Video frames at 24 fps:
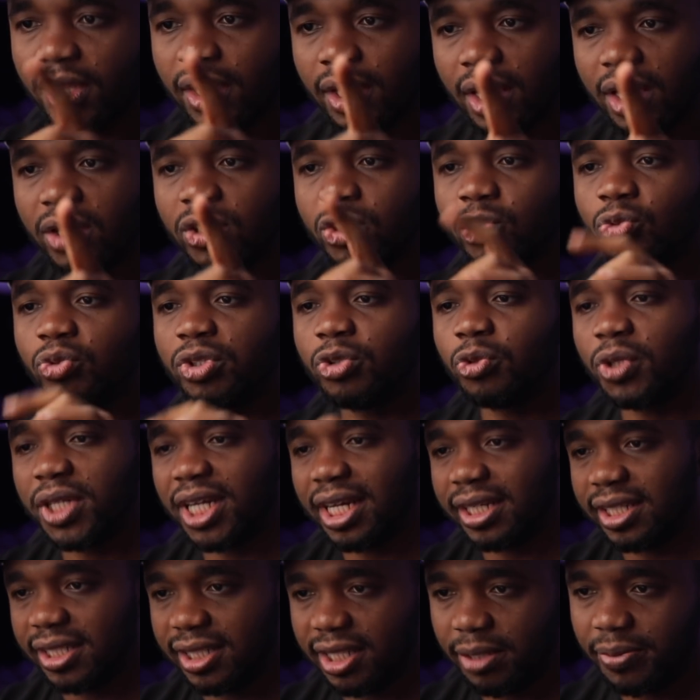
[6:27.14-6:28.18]
let us read what
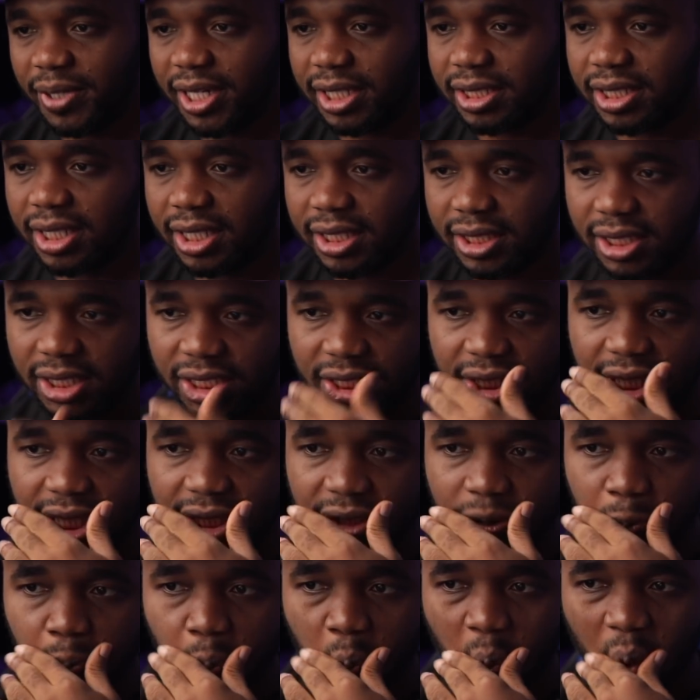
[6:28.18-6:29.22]
Idibia says. She
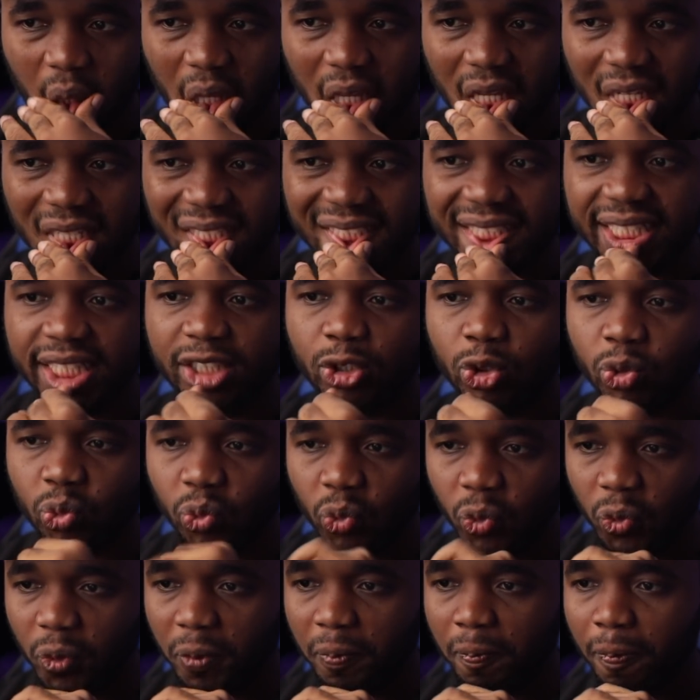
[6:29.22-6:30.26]
said,
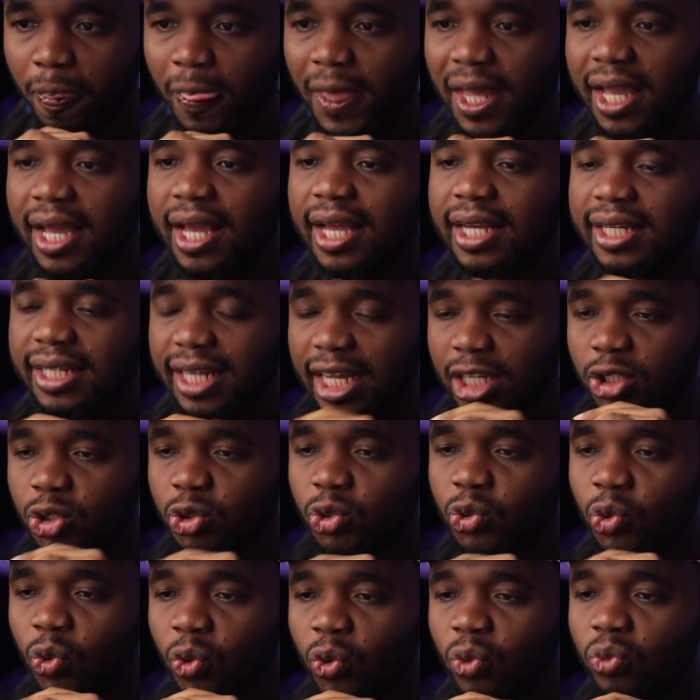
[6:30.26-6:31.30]
Jesu, na
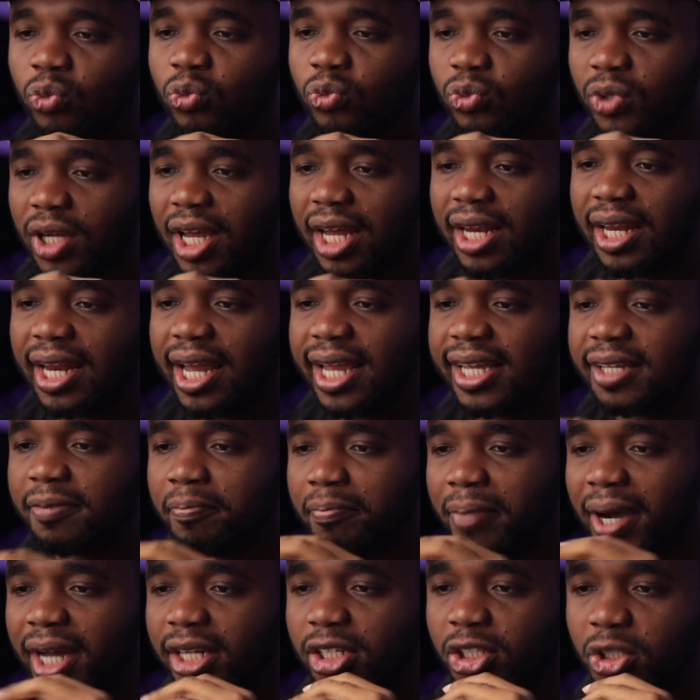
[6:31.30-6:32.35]
so una like
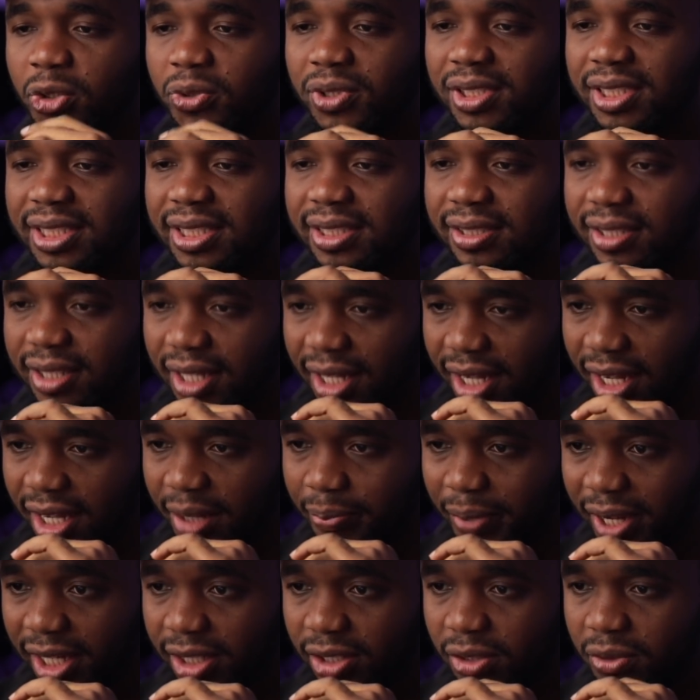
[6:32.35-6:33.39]
bad news
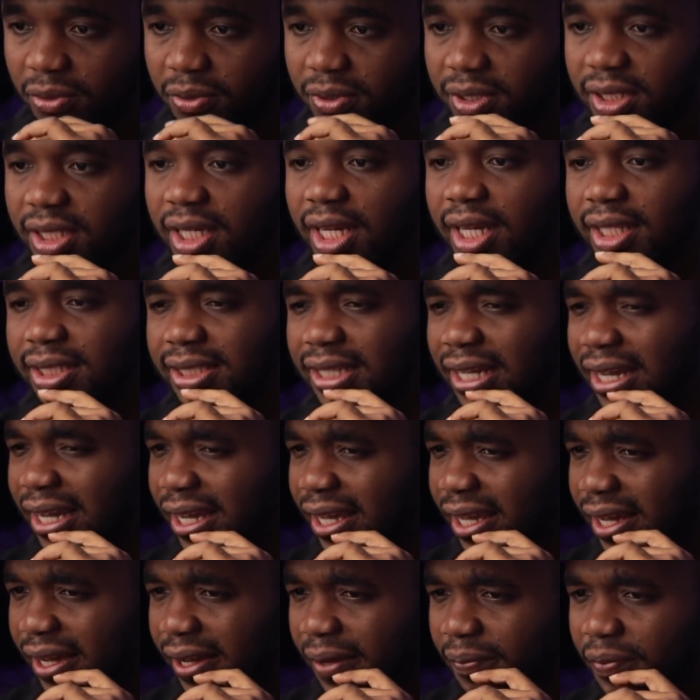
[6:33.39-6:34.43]

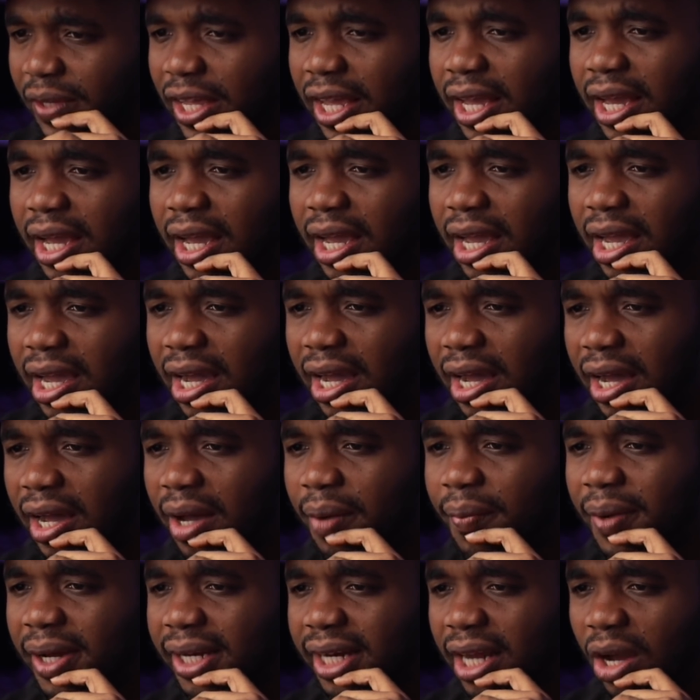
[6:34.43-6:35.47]
attire.
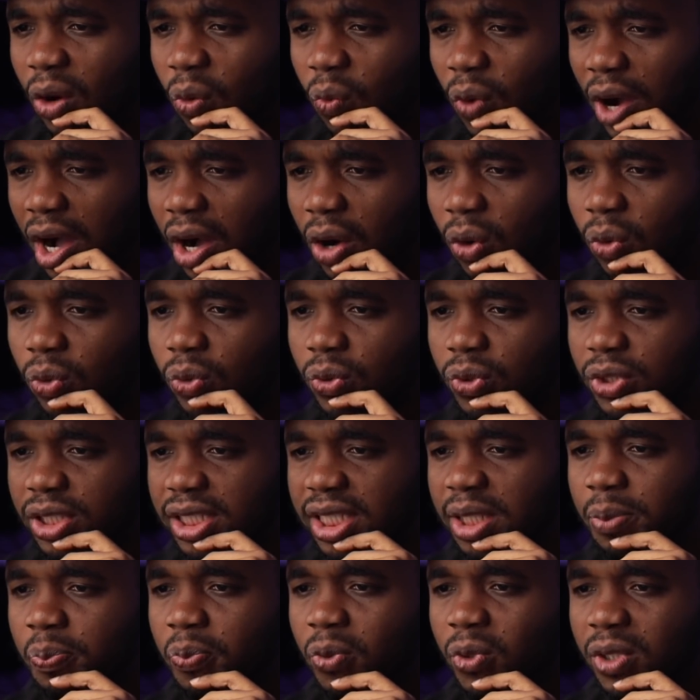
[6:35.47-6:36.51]
Now wow,
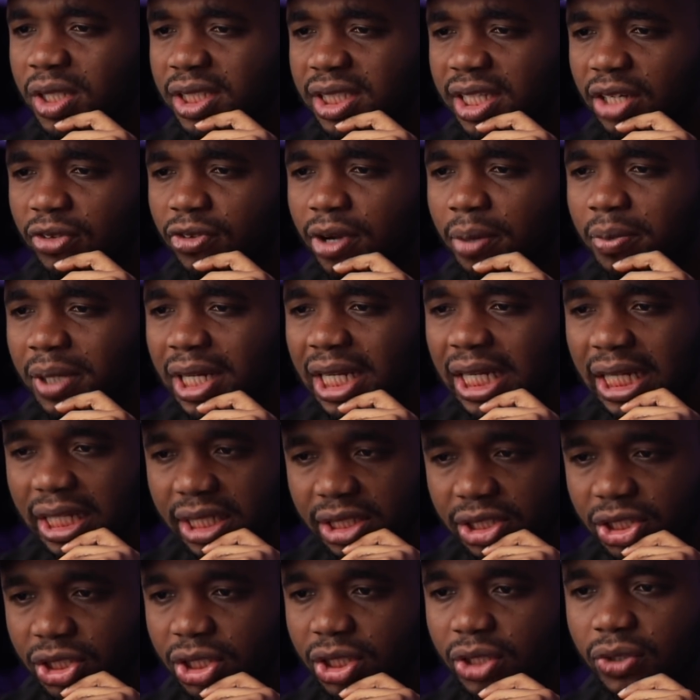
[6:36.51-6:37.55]
simple Instagram
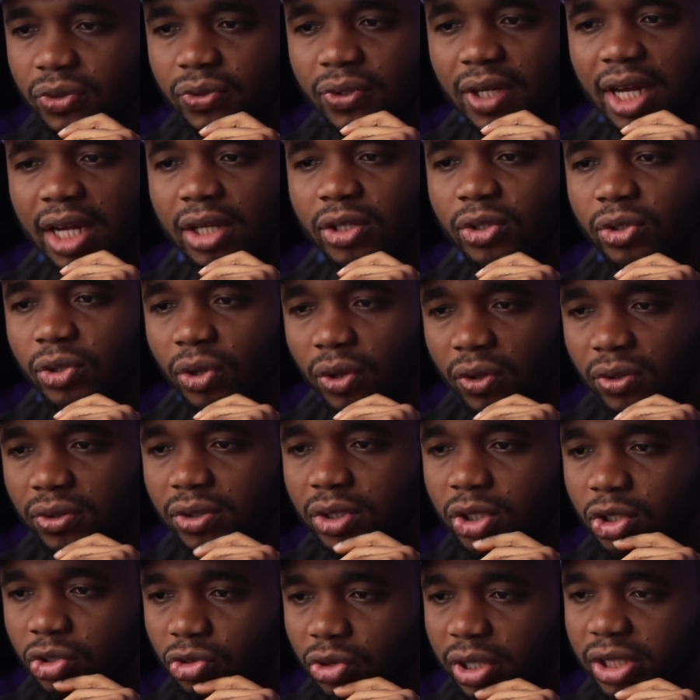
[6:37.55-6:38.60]
glitch. Una
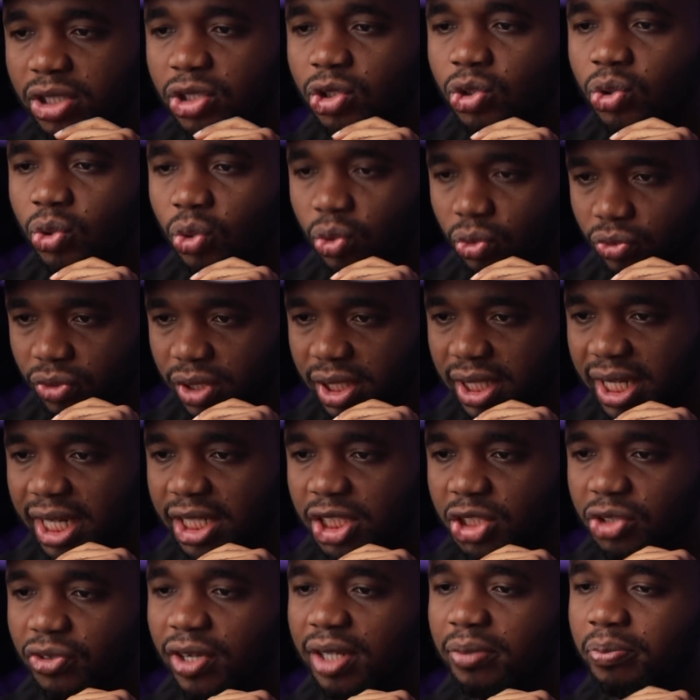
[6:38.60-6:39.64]
don't create story.
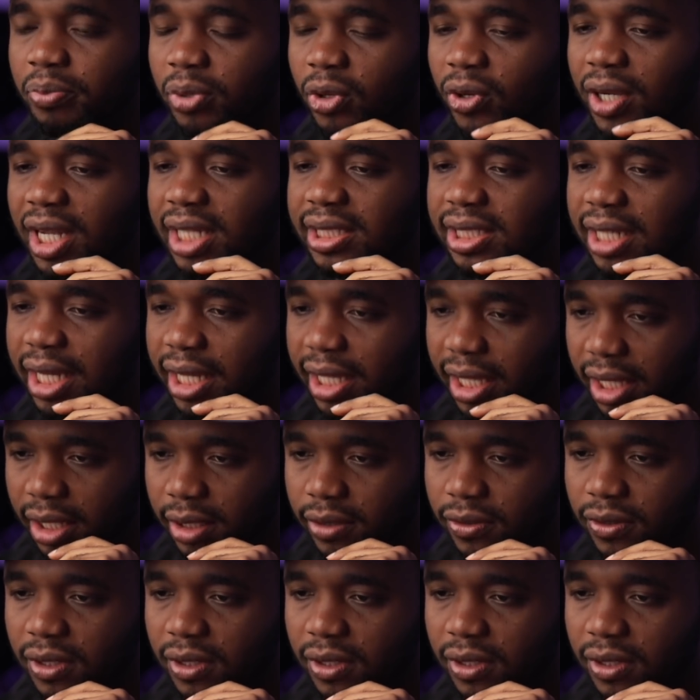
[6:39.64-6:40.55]
Nigerian bloggers are here.